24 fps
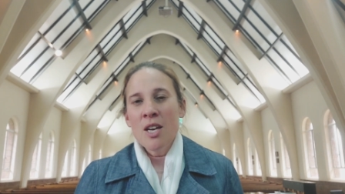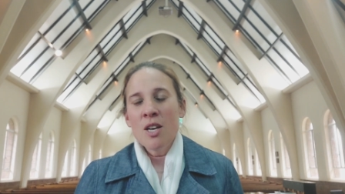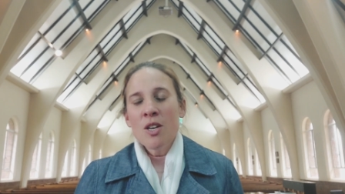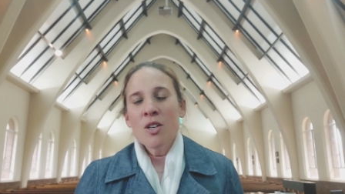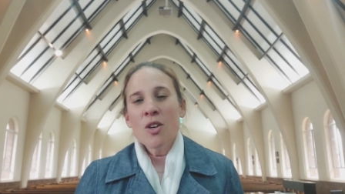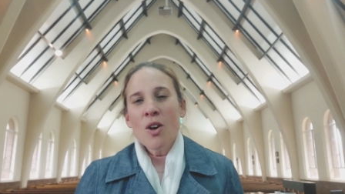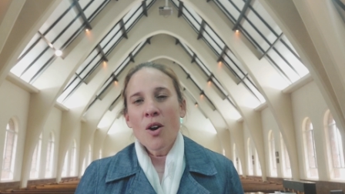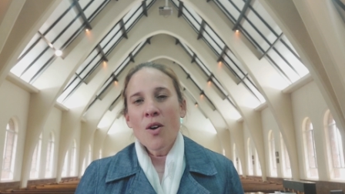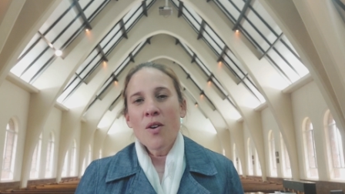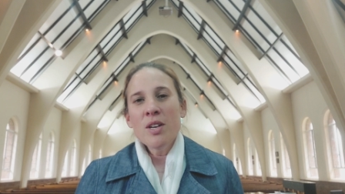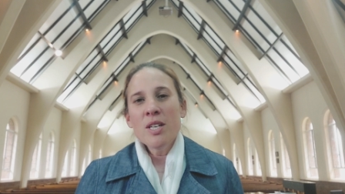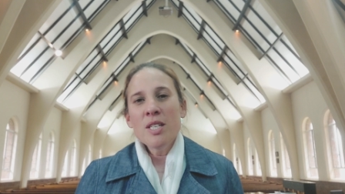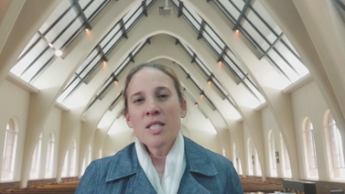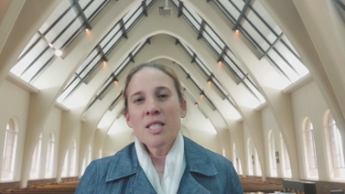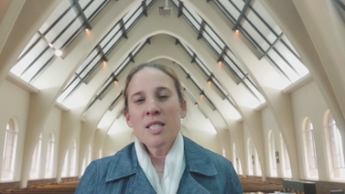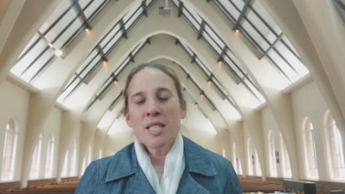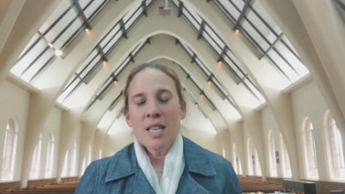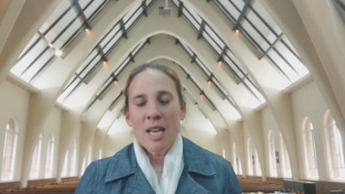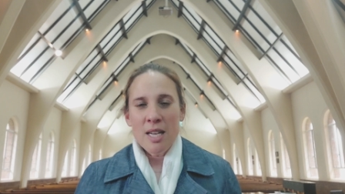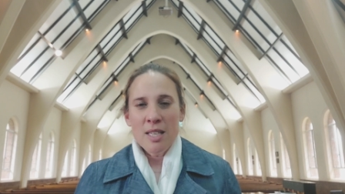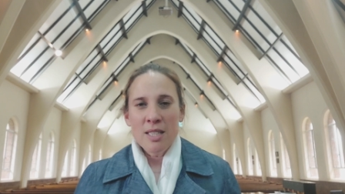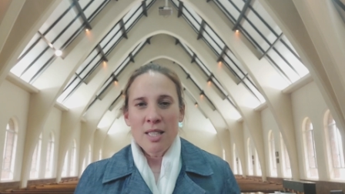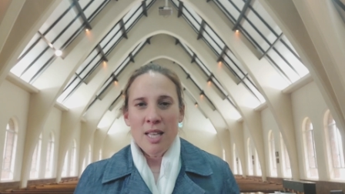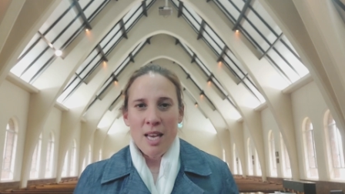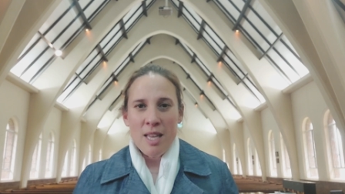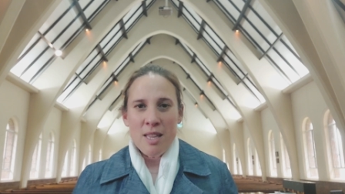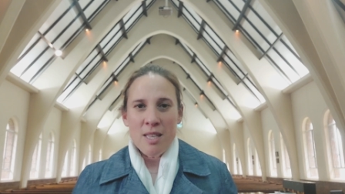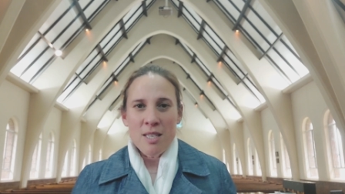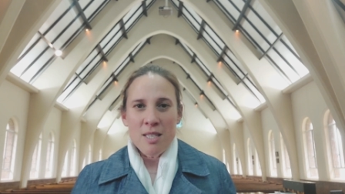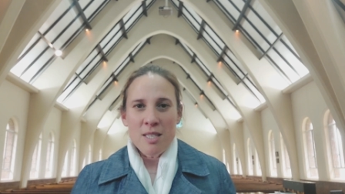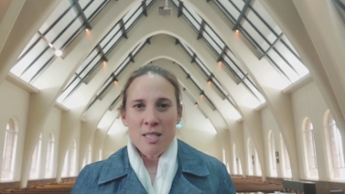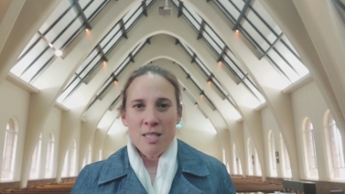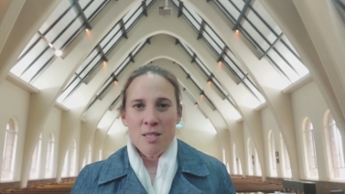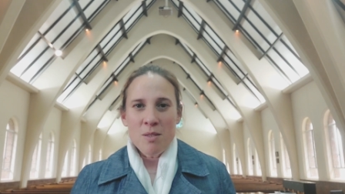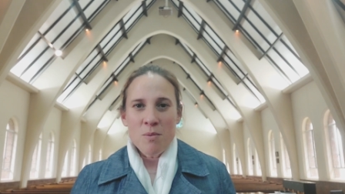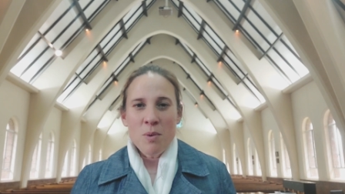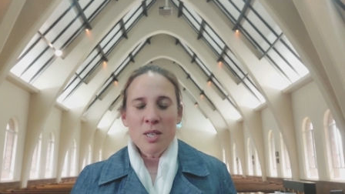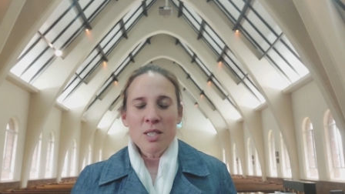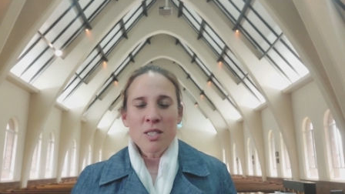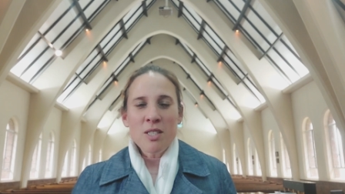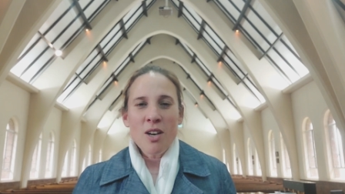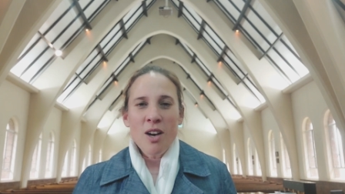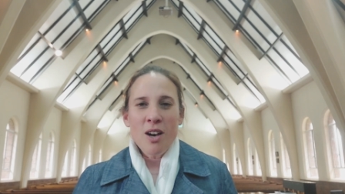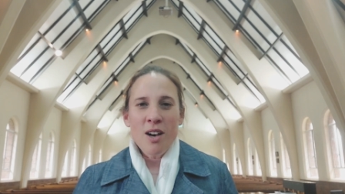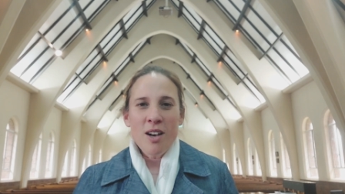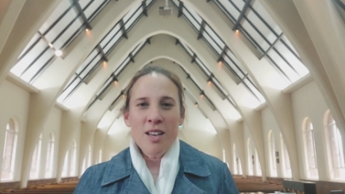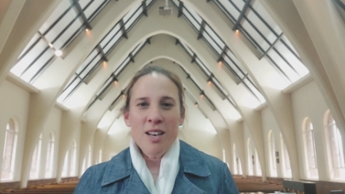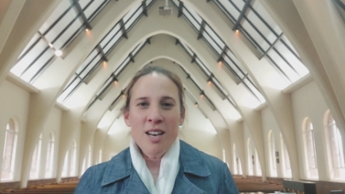Go and tell others what
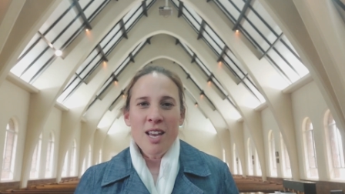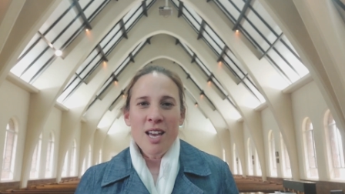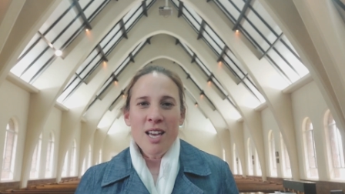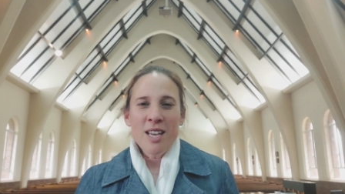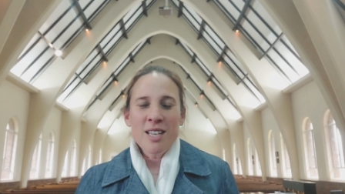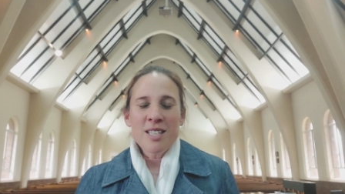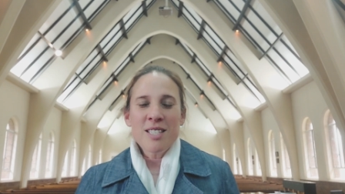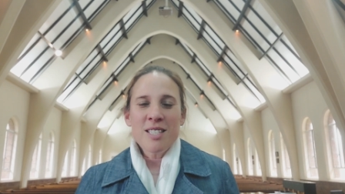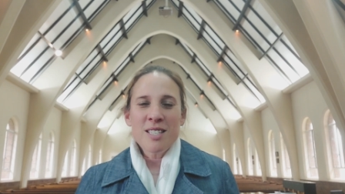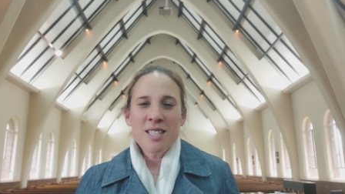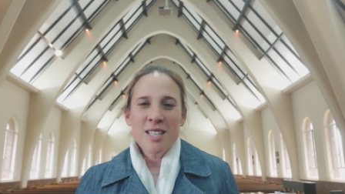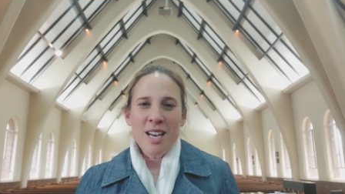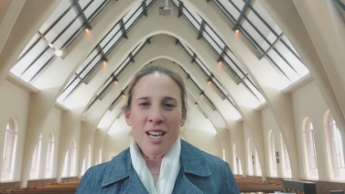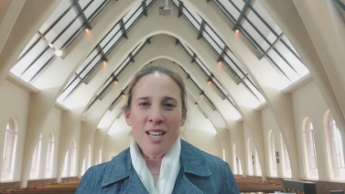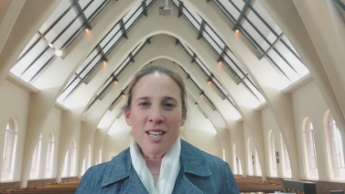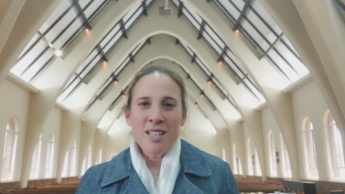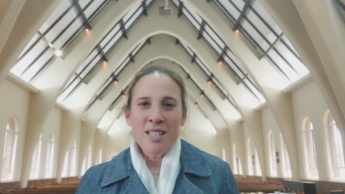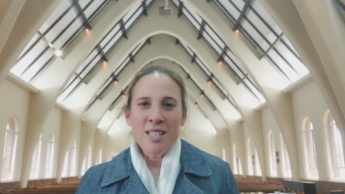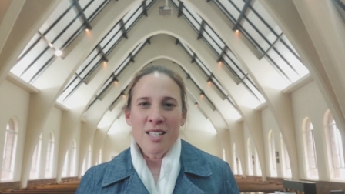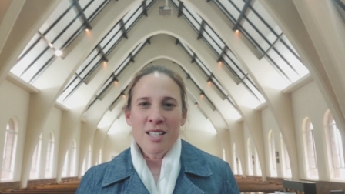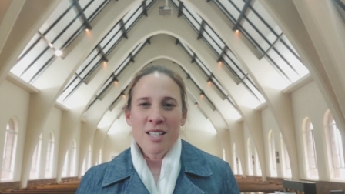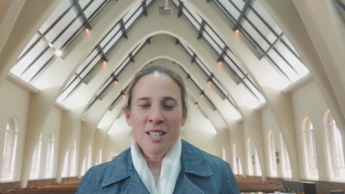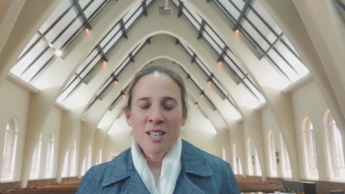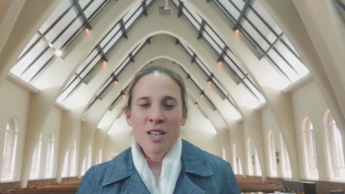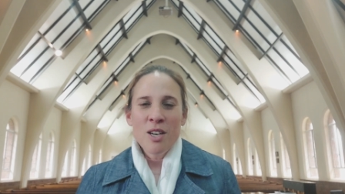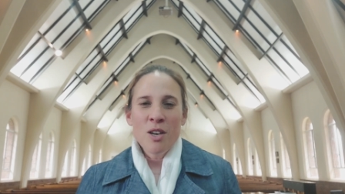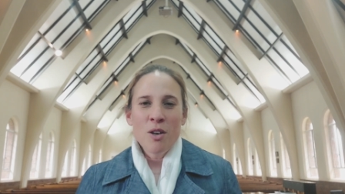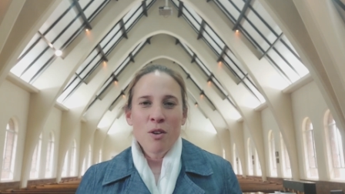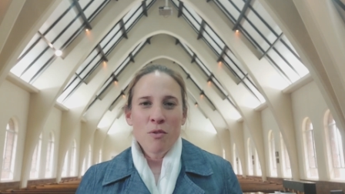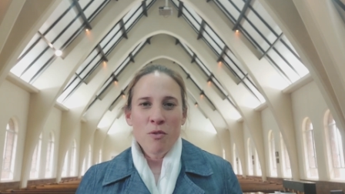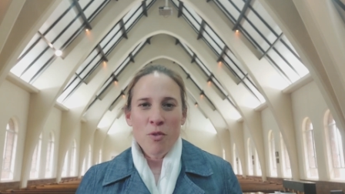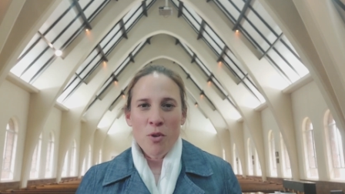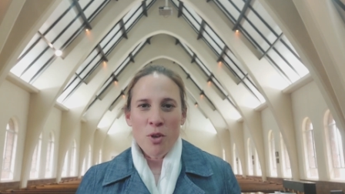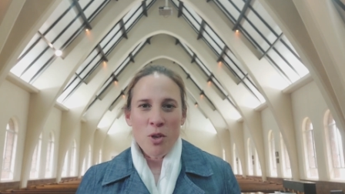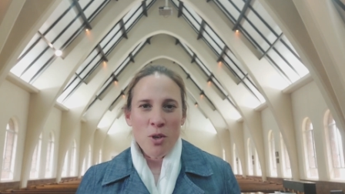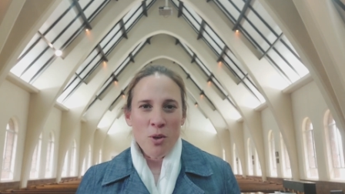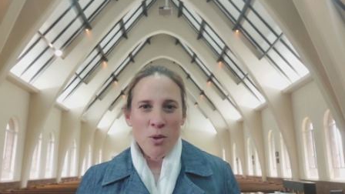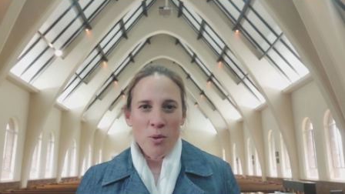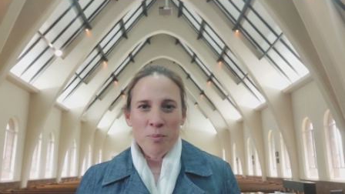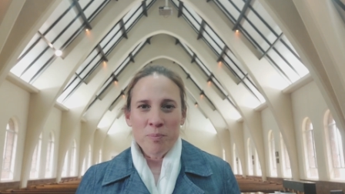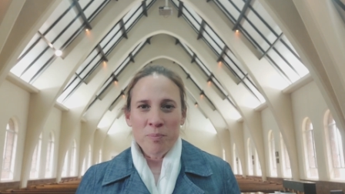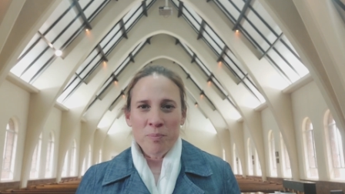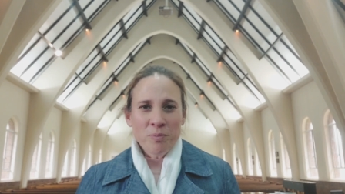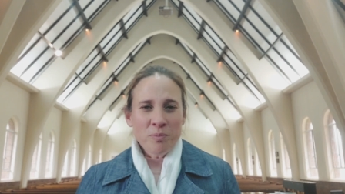God has done for you.